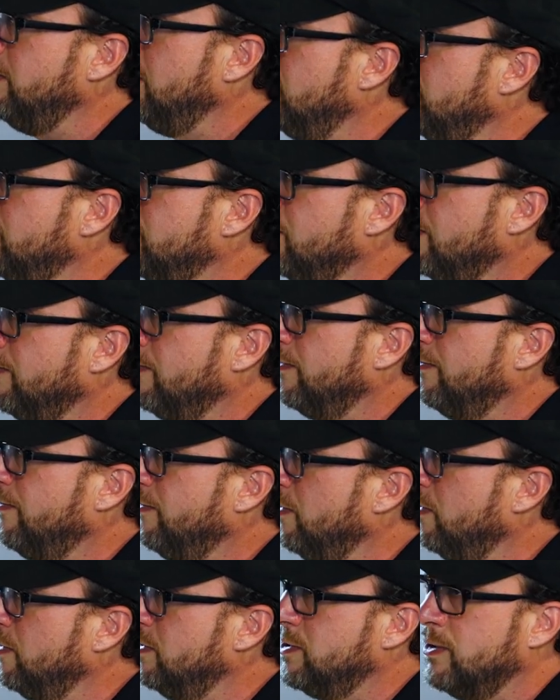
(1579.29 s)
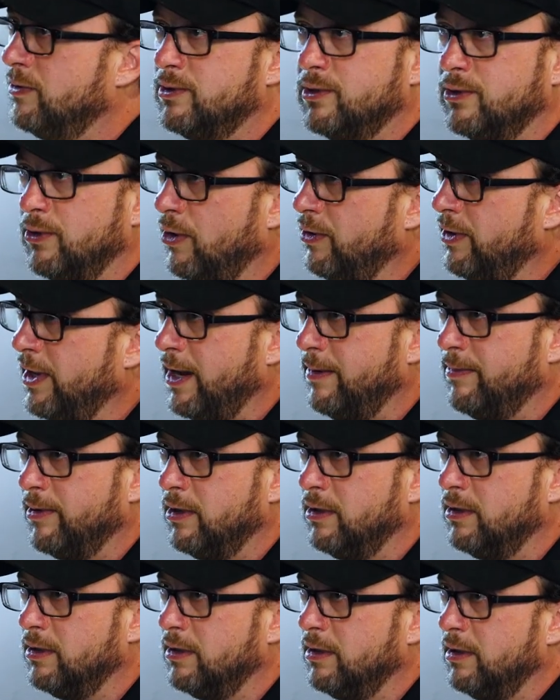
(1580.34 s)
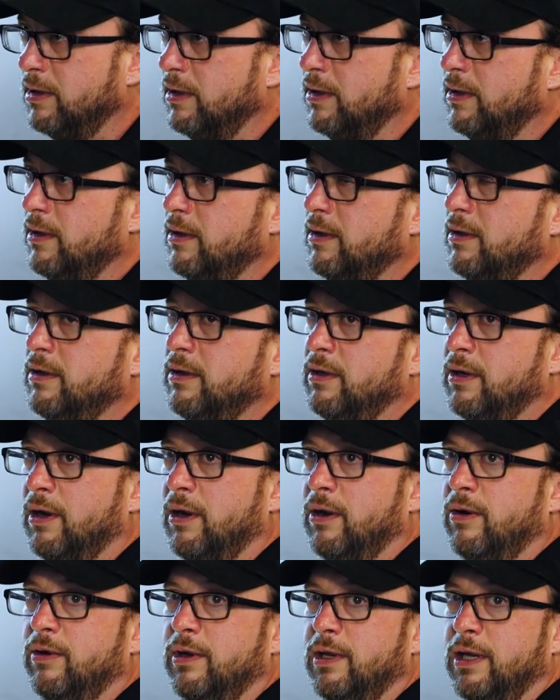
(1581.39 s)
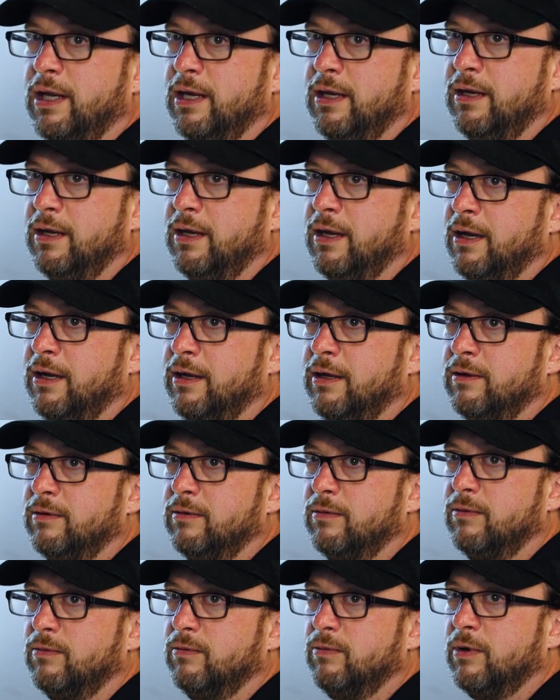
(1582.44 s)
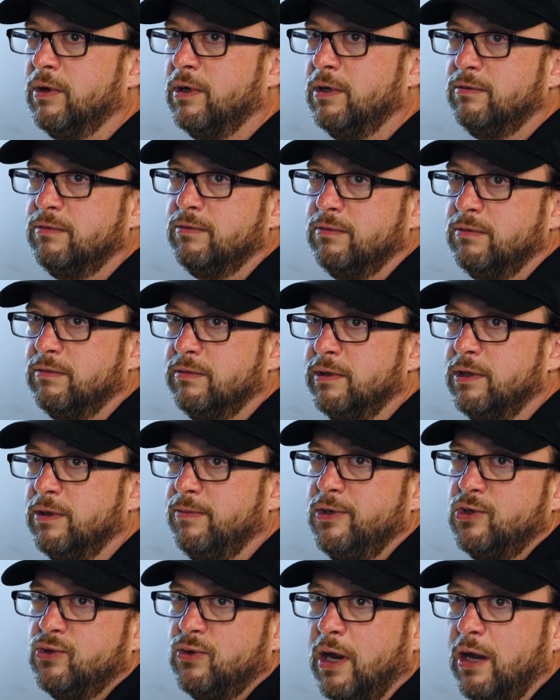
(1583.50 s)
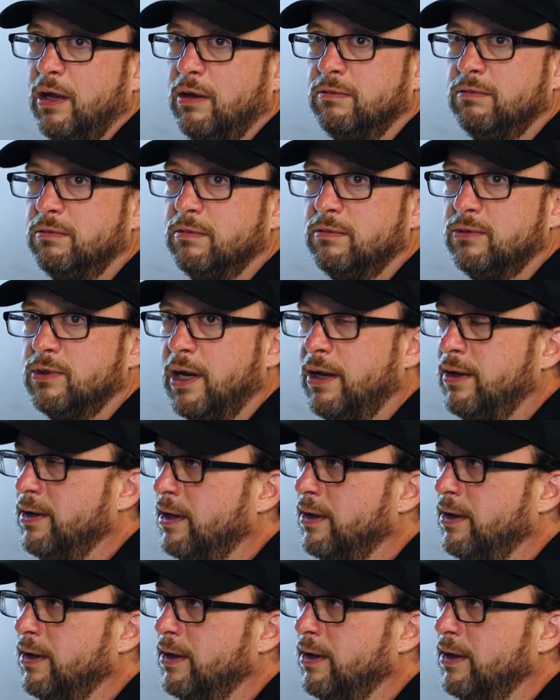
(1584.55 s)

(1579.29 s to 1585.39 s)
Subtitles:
will be able to serve the food, so it's low labor. And it'll be trial and